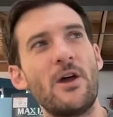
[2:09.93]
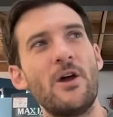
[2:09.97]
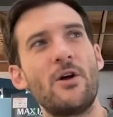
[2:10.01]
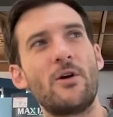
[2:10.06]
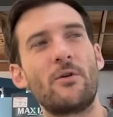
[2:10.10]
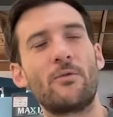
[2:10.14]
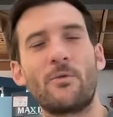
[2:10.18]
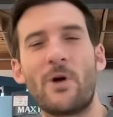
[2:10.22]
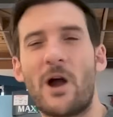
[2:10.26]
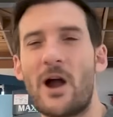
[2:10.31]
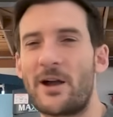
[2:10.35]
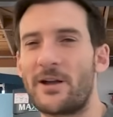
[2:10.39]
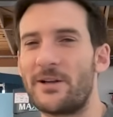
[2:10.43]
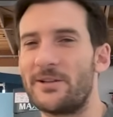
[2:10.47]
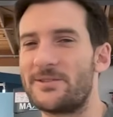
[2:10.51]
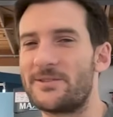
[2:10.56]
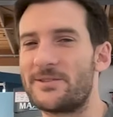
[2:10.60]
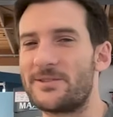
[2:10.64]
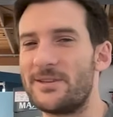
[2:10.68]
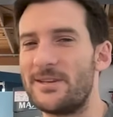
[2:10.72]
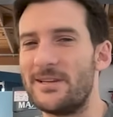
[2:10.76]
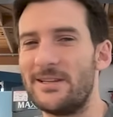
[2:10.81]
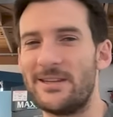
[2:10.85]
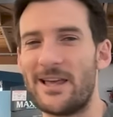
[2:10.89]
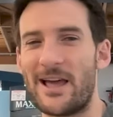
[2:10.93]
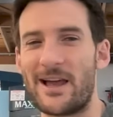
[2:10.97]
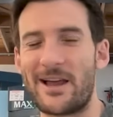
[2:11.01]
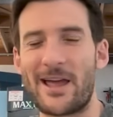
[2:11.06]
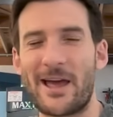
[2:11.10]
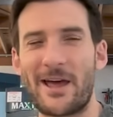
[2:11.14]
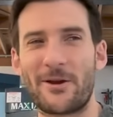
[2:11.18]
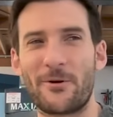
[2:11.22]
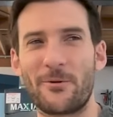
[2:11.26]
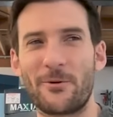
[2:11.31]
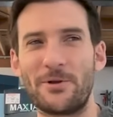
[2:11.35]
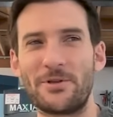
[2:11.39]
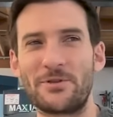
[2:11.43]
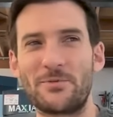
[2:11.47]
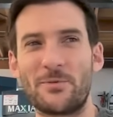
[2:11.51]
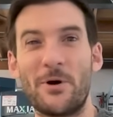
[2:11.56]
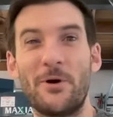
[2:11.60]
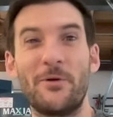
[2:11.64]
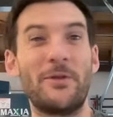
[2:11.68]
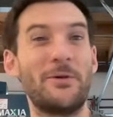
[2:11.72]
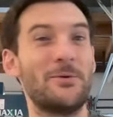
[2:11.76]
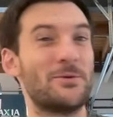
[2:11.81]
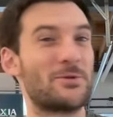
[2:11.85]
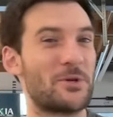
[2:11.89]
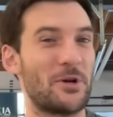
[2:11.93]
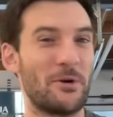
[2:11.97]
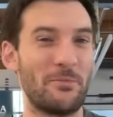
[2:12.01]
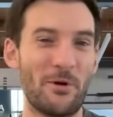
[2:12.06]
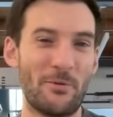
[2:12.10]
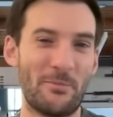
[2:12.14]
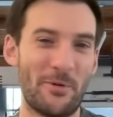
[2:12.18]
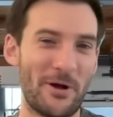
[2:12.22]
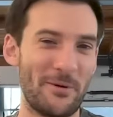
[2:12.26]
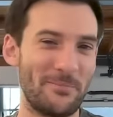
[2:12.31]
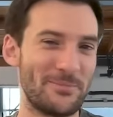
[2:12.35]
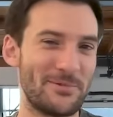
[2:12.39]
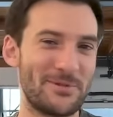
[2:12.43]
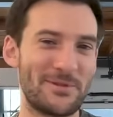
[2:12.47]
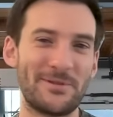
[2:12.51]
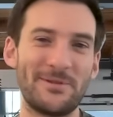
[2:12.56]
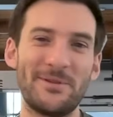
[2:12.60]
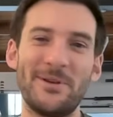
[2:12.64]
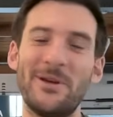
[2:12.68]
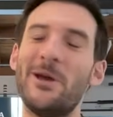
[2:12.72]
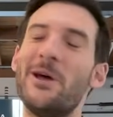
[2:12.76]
rockets in that category as well. They use turbo pumps.